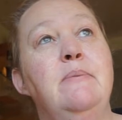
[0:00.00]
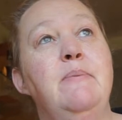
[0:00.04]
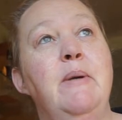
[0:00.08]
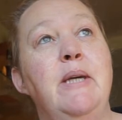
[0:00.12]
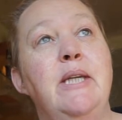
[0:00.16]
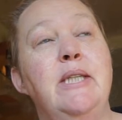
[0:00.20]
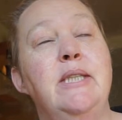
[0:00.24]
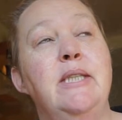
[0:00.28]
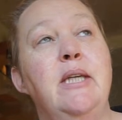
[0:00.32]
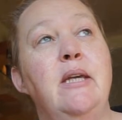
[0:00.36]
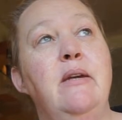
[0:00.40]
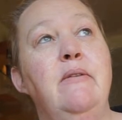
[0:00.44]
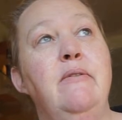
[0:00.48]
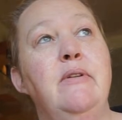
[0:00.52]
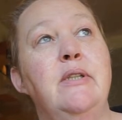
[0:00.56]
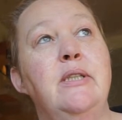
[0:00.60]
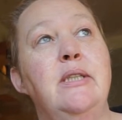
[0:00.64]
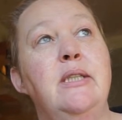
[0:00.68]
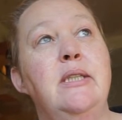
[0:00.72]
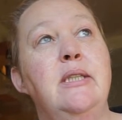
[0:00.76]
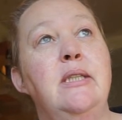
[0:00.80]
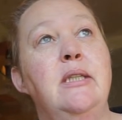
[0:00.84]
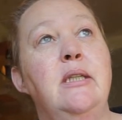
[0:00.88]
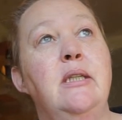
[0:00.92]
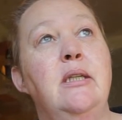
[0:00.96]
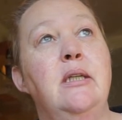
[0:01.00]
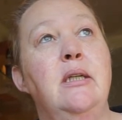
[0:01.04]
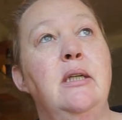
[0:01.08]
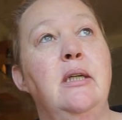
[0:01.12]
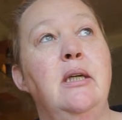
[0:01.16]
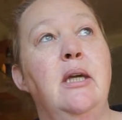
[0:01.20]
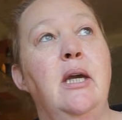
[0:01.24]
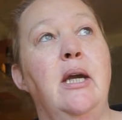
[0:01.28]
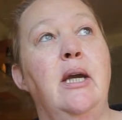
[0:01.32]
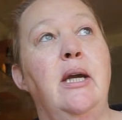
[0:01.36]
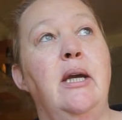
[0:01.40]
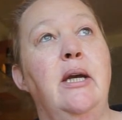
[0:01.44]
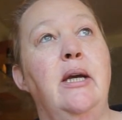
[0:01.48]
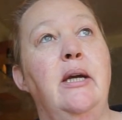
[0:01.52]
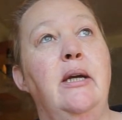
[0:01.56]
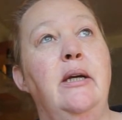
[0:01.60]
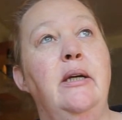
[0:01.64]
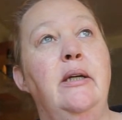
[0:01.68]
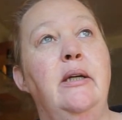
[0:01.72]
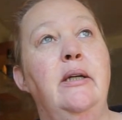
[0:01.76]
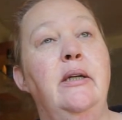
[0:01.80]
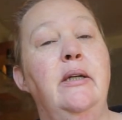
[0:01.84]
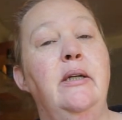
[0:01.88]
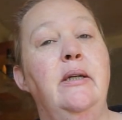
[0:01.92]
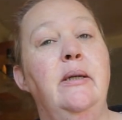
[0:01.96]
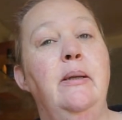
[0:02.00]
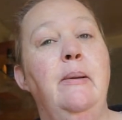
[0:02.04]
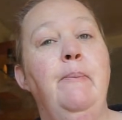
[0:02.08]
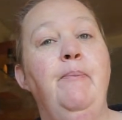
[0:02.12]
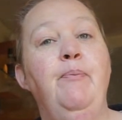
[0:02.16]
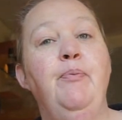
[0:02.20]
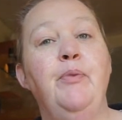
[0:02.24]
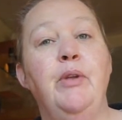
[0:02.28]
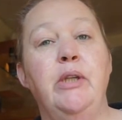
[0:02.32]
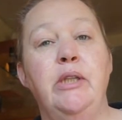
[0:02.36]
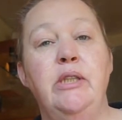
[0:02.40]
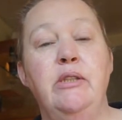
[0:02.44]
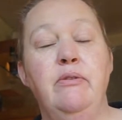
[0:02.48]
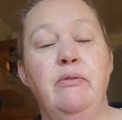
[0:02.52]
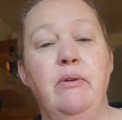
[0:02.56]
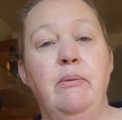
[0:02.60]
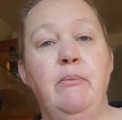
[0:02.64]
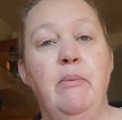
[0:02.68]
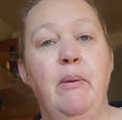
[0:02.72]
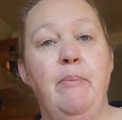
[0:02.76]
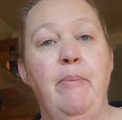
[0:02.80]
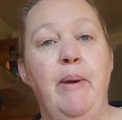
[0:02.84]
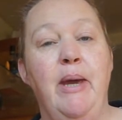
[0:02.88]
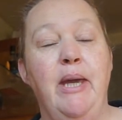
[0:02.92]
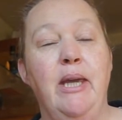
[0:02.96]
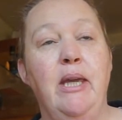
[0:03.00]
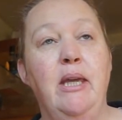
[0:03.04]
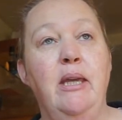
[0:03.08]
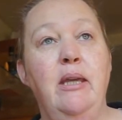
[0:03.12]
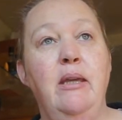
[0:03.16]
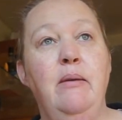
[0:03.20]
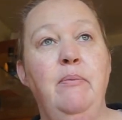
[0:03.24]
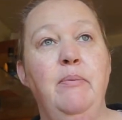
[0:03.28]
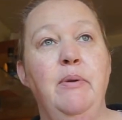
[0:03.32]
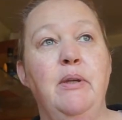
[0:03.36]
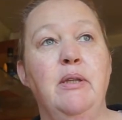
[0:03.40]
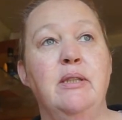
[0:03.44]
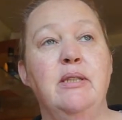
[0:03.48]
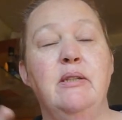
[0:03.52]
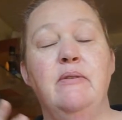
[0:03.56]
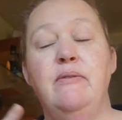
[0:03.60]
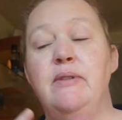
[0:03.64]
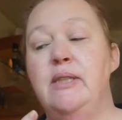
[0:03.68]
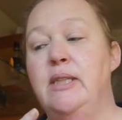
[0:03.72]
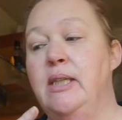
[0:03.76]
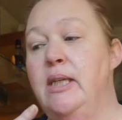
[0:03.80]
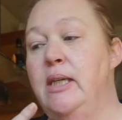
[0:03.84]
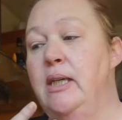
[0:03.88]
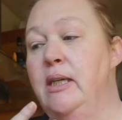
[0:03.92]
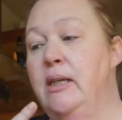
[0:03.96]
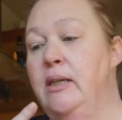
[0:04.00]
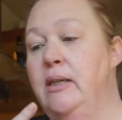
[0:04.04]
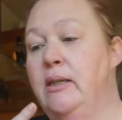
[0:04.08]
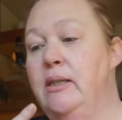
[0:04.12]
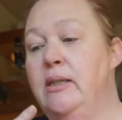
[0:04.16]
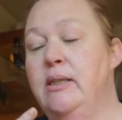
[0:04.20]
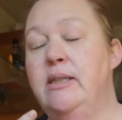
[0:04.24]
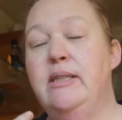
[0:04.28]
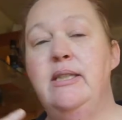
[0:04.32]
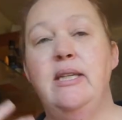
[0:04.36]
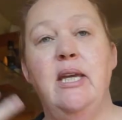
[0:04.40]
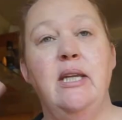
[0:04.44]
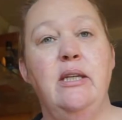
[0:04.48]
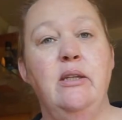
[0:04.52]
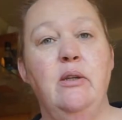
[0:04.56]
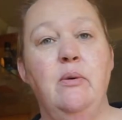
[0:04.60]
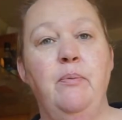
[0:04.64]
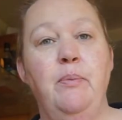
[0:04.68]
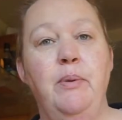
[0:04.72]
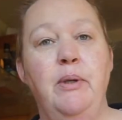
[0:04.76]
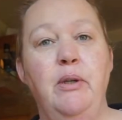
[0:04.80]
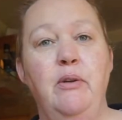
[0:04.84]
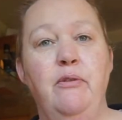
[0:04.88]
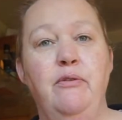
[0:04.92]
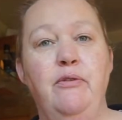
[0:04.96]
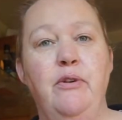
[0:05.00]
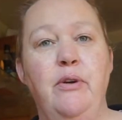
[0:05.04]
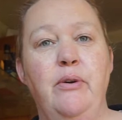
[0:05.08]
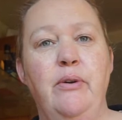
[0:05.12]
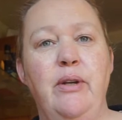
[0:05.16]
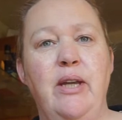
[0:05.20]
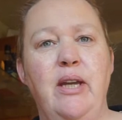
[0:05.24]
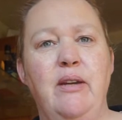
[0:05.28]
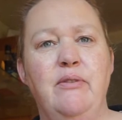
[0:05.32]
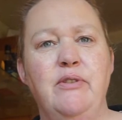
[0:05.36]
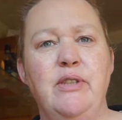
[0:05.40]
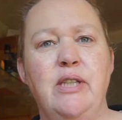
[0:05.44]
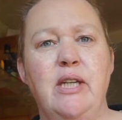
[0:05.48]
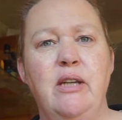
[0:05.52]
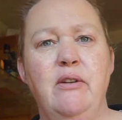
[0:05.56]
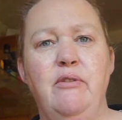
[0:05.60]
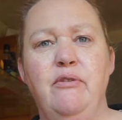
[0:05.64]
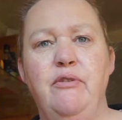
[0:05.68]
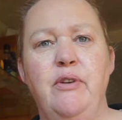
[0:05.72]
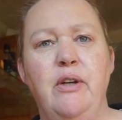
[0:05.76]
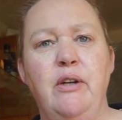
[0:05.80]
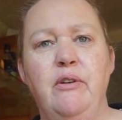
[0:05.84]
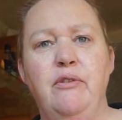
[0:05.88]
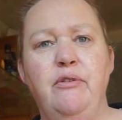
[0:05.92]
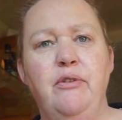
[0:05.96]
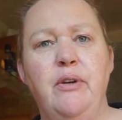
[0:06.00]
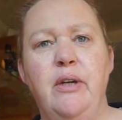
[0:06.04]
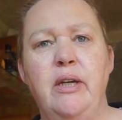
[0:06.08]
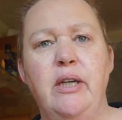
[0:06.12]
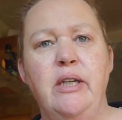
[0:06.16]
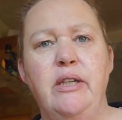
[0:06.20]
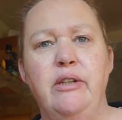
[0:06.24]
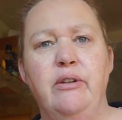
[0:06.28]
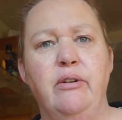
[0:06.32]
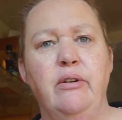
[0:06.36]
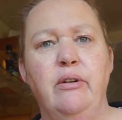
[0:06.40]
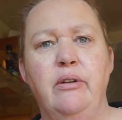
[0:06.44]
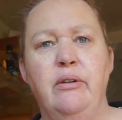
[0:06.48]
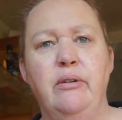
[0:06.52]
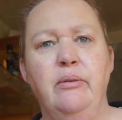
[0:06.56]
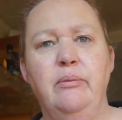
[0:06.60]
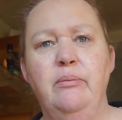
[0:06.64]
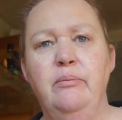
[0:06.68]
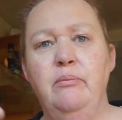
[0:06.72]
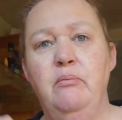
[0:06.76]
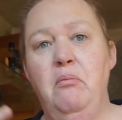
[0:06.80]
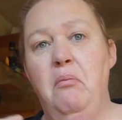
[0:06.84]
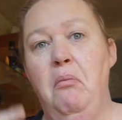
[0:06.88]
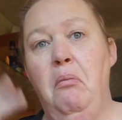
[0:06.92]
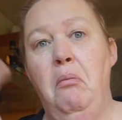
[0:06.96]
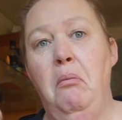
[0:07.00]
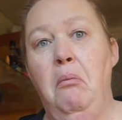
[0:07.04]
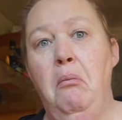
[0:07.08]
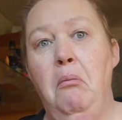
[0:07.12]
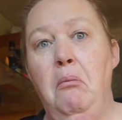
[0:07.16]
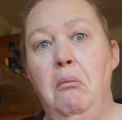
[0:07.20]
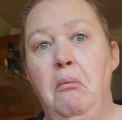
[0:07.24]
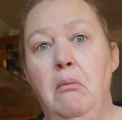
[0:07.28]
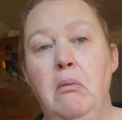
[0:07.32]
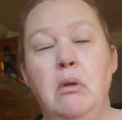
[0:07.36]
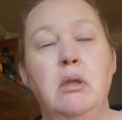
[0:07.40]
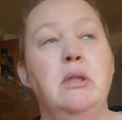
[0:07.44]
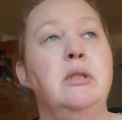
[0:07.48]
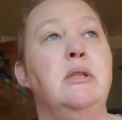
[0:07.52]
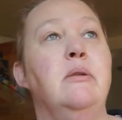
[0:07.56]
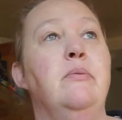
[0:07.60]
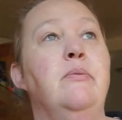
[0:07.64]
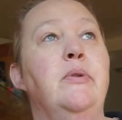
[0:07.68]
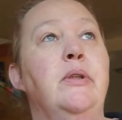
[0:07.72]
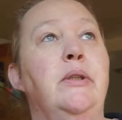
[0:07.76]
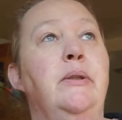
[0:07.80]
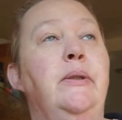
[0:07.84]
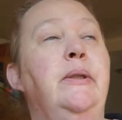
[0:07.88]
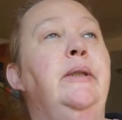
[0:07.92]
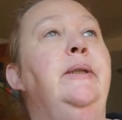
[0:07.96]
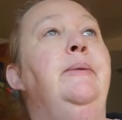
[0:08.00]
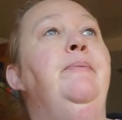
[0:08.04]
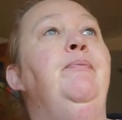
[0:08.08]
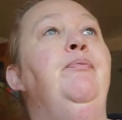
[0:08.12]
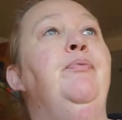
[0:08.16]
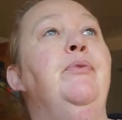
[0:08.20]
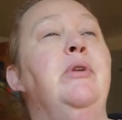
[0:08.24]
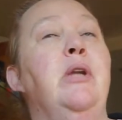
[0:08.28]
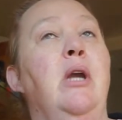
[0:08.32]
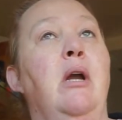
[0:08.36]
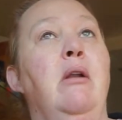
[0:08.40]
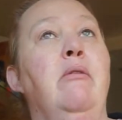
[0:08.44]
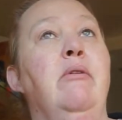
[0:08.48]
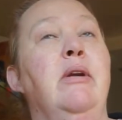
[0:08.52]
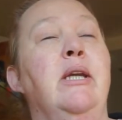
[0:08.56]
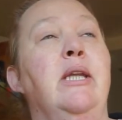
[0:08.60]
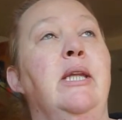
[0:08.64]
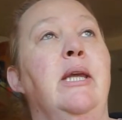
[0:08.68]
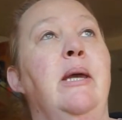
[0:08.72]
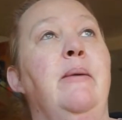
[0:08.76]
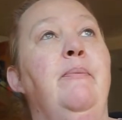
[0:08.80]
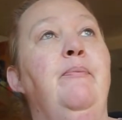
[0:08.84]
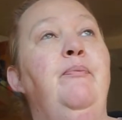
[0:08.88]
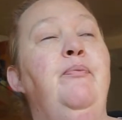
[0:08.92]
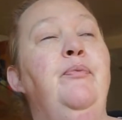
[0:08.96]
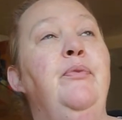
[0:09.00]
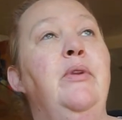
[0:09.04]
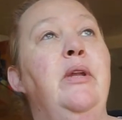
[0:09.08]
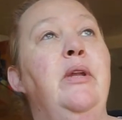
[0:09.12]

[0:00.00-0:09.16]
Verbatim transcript: Specsavers car. I need to ring my bank because obviously setting up a new phone, I have to get it verified or something. I'll ring them.